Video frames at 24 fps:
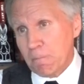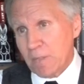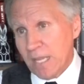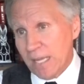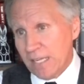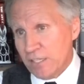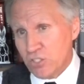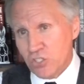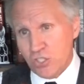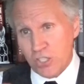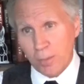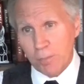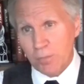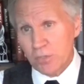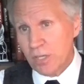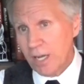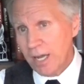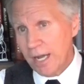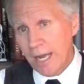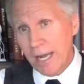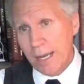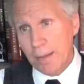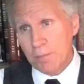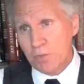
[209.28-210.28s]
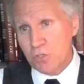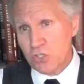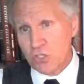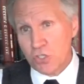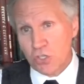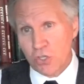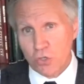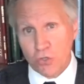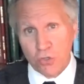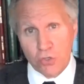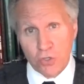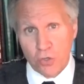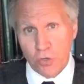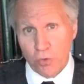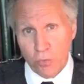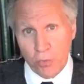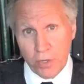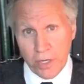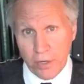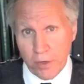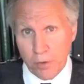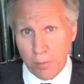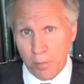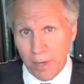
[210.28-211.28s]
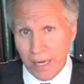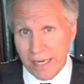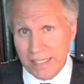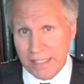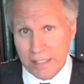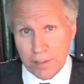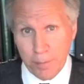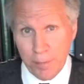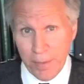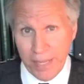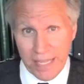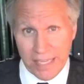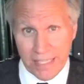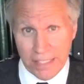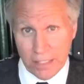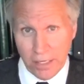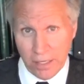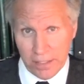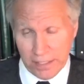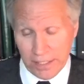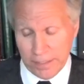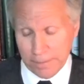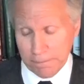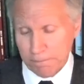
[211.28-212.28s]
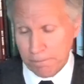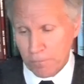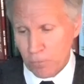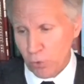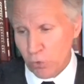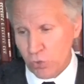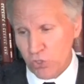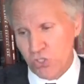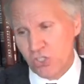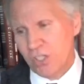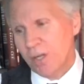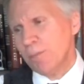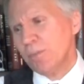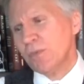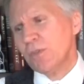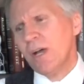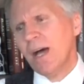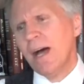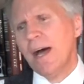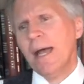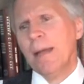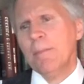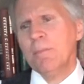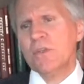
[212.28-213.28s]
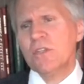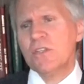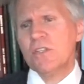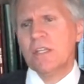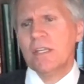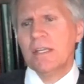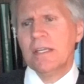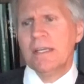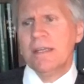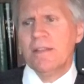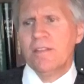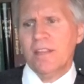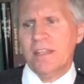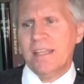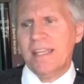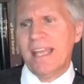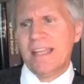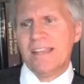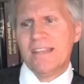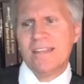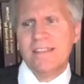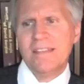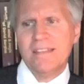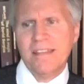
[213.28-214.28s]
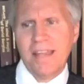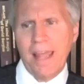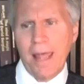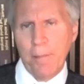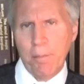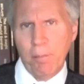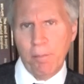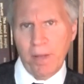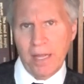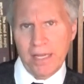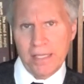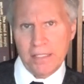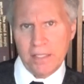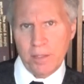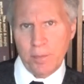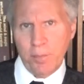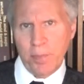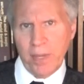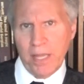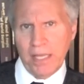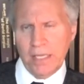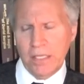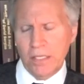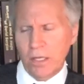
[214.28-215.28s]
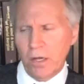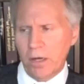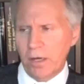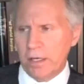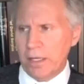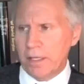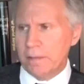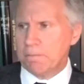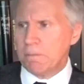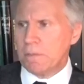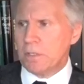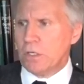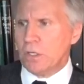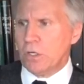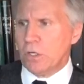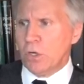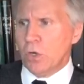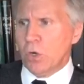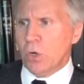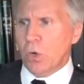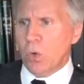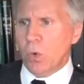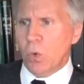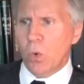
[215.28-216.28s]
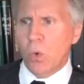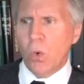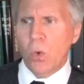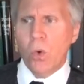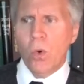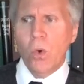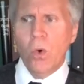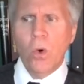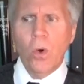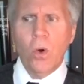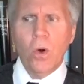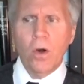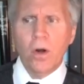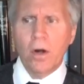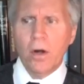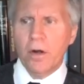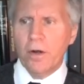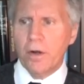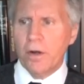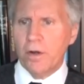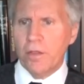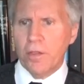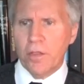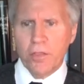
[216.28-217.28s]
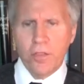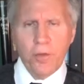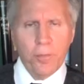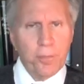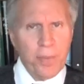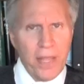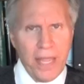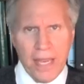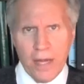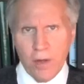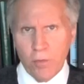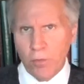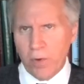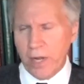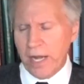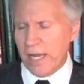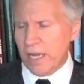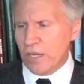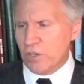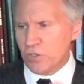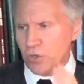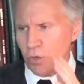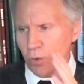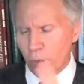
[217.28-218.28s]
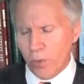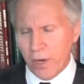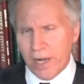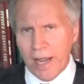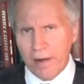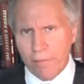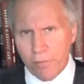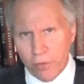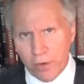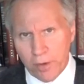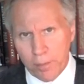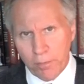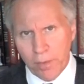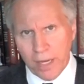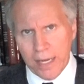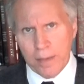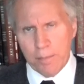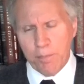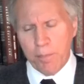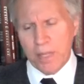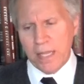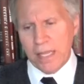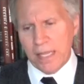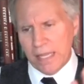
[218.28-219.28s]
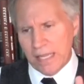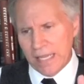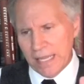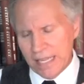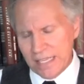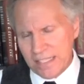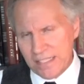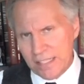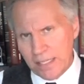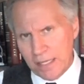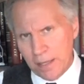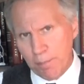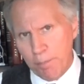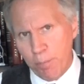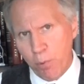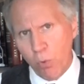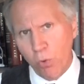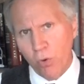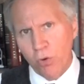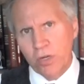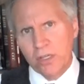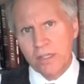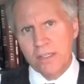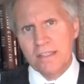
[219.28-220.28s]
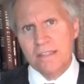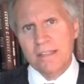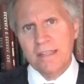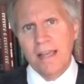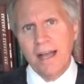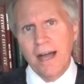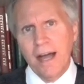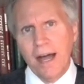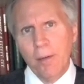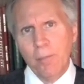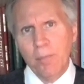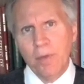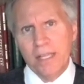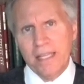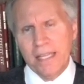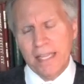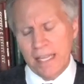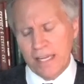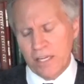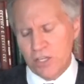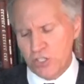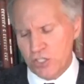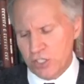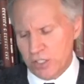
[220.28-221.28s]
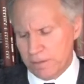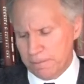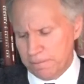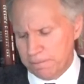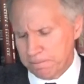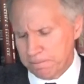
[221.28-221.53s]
and sometimes your career might depend on it, or sometimes the next step might depend on it, or the pay raise, or whatever it might be, it's an important obligation.